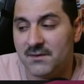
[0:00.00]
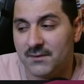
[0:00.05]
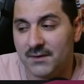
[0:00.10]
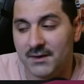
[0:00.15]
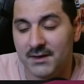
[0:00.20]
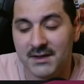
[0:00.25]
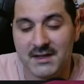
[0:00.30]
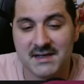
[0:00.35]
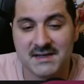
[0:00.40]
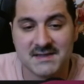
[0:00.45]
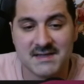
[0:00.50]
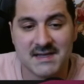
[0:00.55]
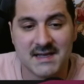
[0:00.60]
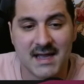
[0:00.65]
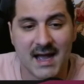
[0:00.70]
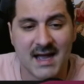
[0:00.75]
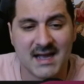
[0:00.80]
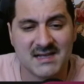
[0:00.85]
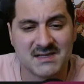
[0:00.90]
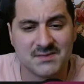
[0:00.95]
really is the
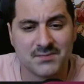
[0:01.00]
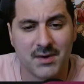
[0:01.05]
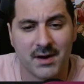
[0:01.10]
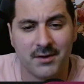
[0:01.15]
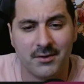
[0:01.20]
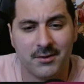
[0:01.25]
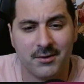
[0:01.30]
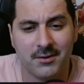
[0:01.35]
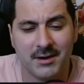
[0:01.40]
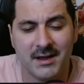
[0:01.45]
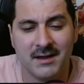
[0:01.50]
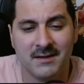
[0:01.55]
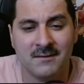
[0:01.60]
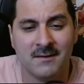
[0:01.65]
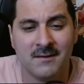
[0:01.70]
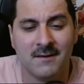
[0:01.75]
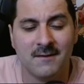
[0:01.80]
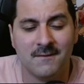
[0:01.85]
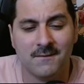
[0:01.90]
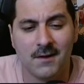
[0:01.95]
highest priority,
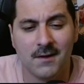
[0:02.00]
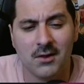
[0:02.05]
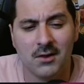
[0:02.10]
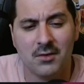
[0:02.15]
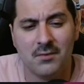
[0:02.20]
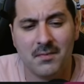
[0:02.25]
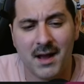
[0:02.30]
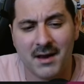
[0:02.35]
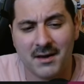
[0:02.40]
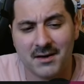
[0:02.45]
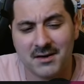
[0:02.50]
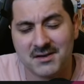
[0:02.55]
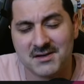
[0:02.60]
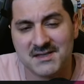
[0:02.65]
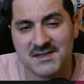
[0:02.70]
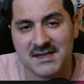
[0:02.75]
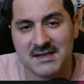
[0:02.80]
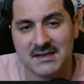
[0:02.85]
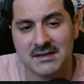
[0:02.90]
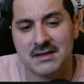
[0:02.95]
followed by her
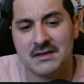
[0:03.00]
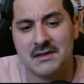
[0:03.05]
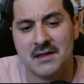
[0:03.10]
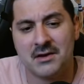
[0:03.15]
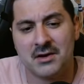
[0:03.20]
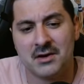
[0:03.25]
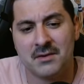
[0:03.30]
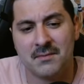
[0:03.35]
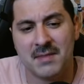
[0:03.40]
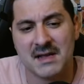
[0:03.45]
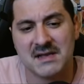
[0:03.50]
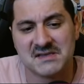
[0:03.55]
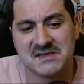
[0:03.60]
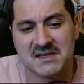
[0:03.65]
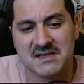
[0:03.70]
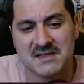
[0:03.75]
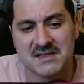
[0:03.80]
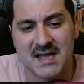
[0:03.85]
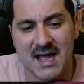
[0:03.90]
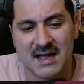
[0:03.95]
skill and then her basic
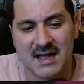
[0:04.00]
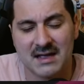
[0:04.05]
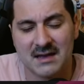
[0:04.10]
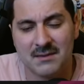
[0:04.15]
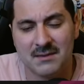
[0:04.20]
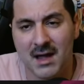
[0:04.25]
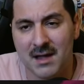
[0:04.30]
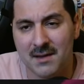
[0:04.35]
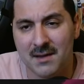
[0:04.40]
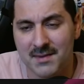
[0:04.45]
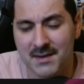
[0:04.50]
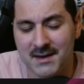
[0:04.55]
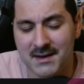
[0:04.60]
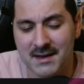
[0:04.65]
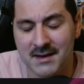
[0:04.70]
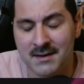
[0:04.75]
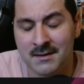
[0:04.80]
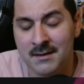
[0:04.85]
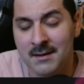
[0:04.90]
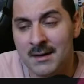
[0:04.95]
attack in my
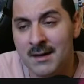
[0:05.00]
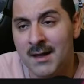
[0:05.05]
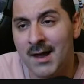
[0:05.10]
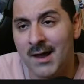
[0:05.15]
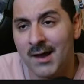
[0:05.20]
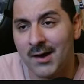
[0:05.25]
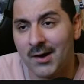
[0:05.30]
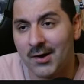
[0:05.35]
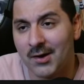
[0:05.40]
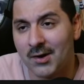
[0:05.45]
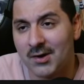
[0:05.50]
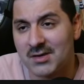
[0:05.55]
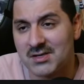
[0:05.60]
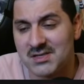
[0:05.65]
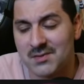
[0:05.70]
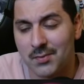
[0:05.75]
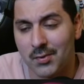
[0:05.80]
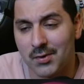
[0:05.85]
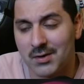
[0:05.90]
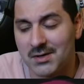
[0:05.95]
opinion. Her
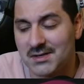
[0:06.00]
support